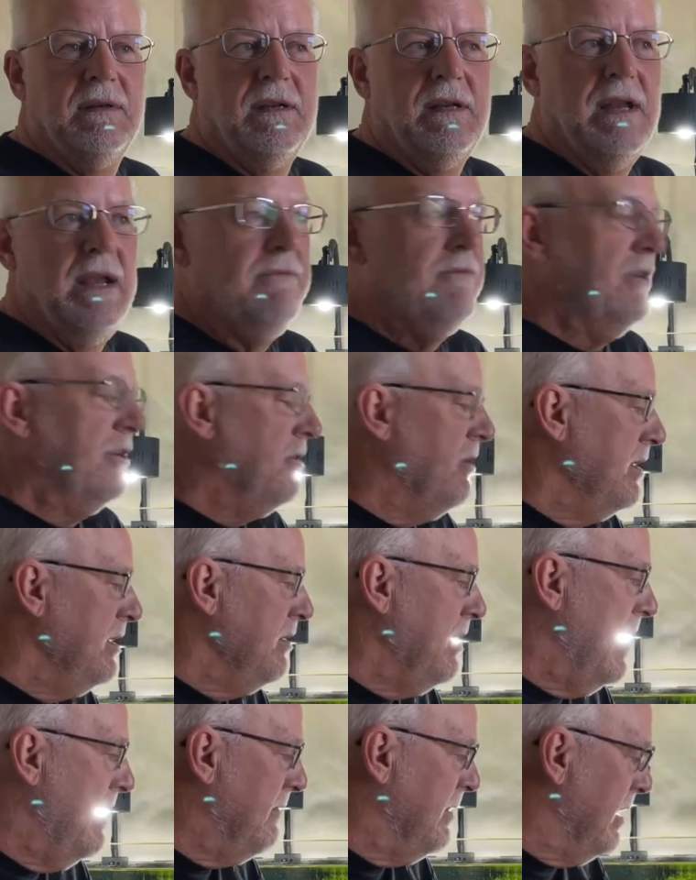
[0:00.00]
If you're going to
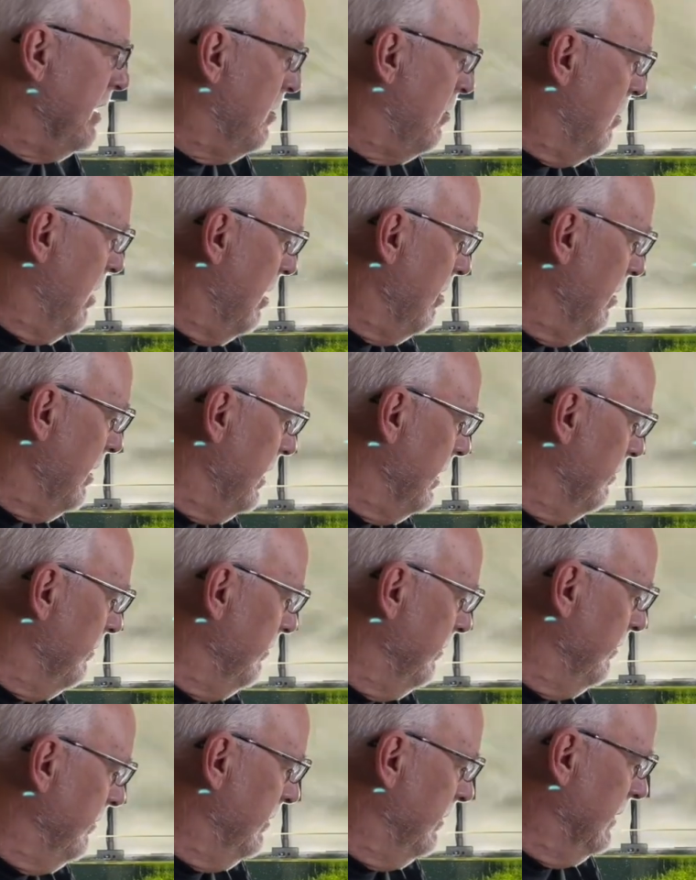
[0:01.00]
have an aquarium
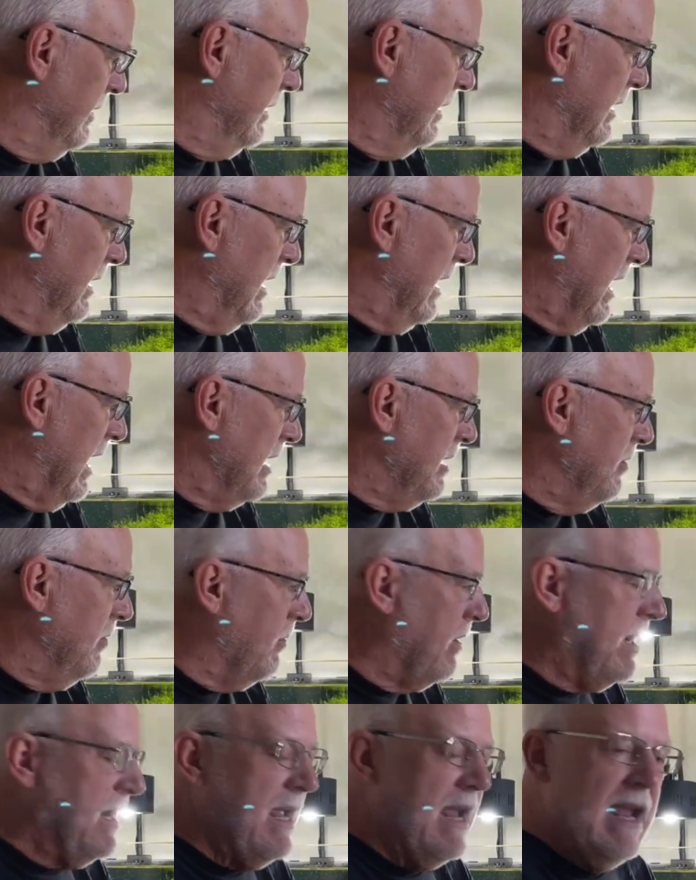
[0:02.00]
and you
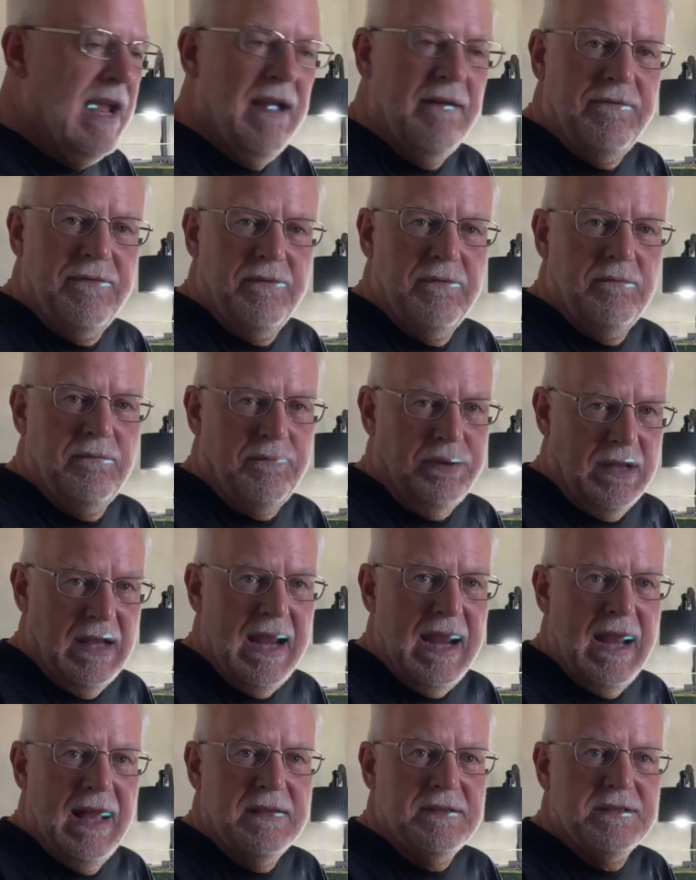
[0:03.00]
want to have
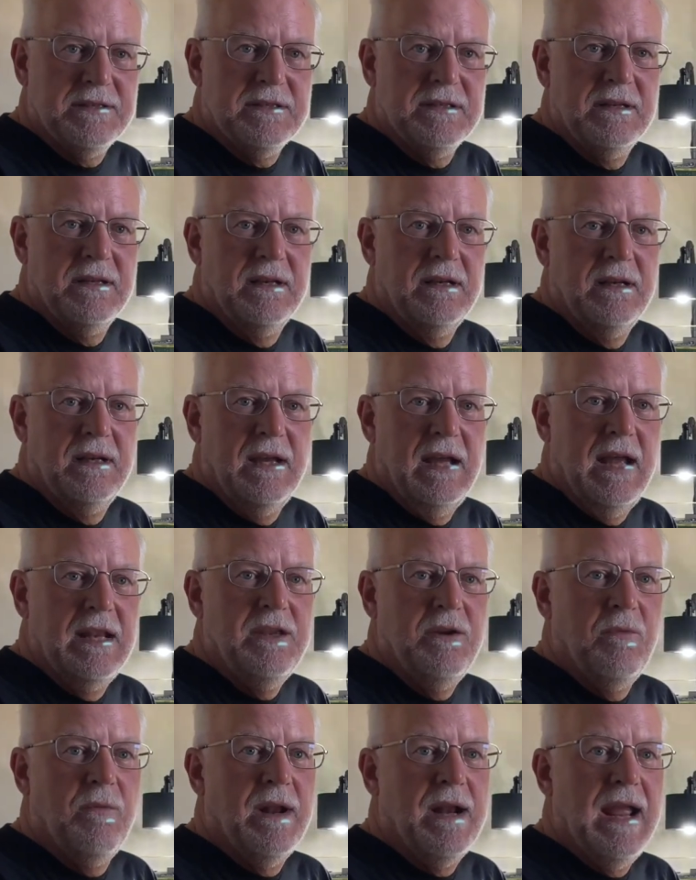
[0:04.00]
plants and
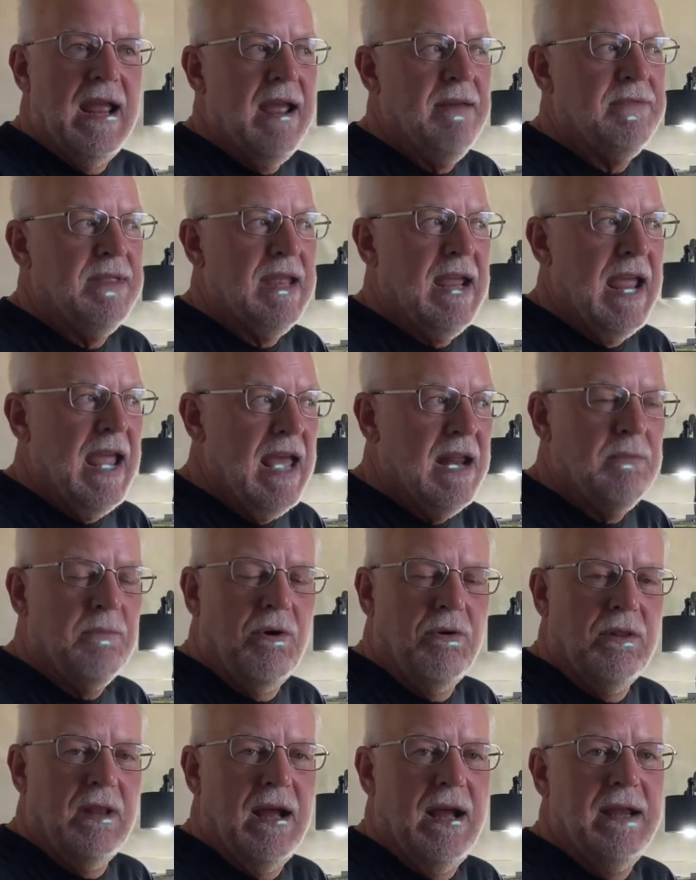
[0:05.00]
you want to have the
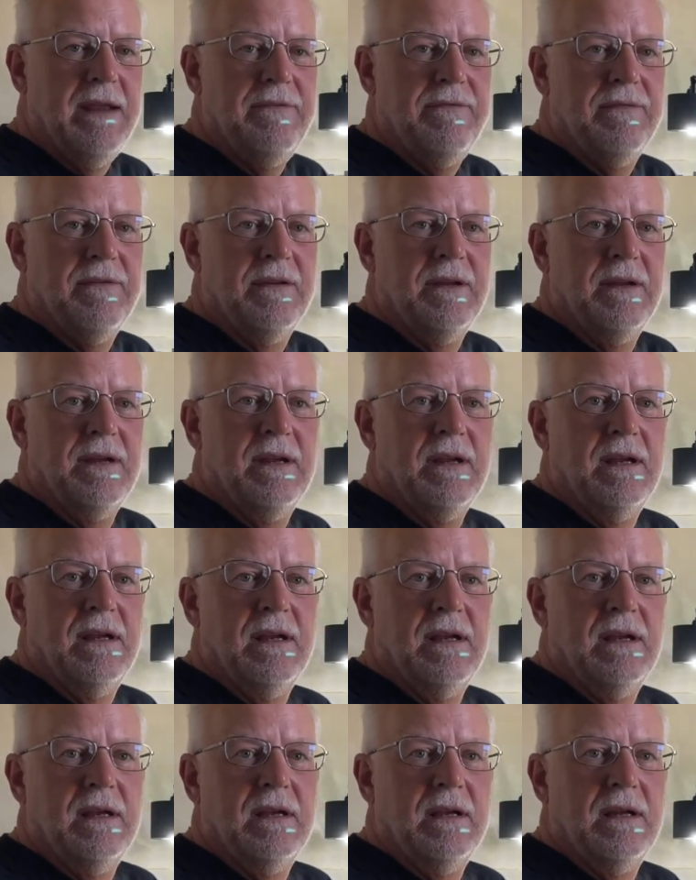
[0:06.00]
animal life,
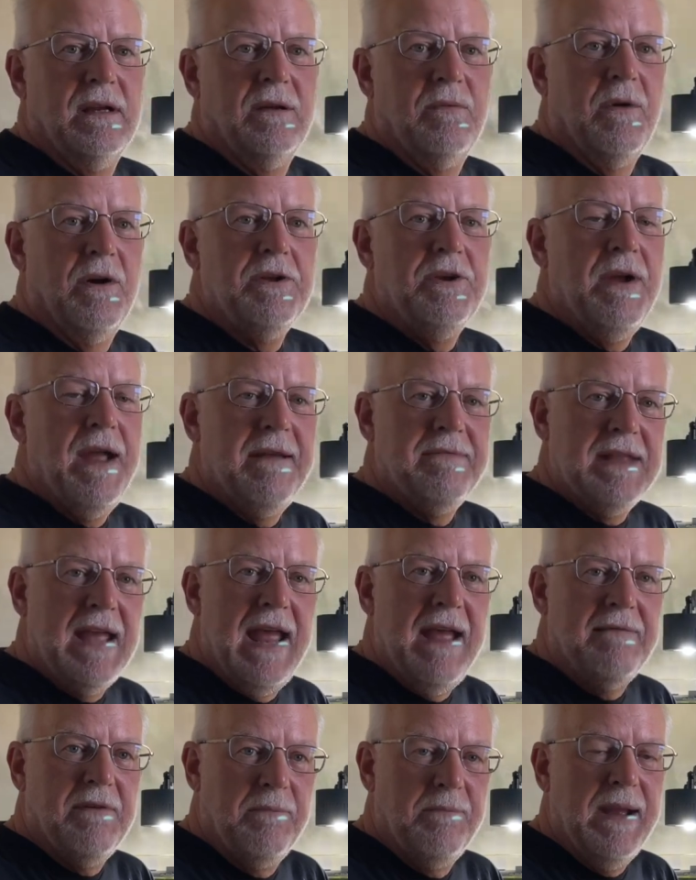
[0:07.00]
well, you have to
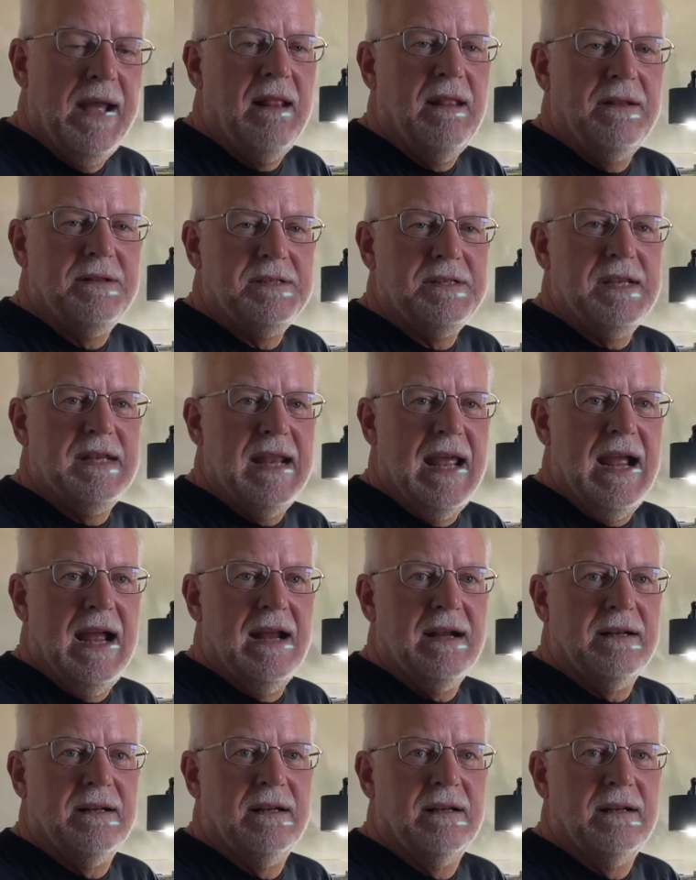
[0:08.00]
have a balancing act.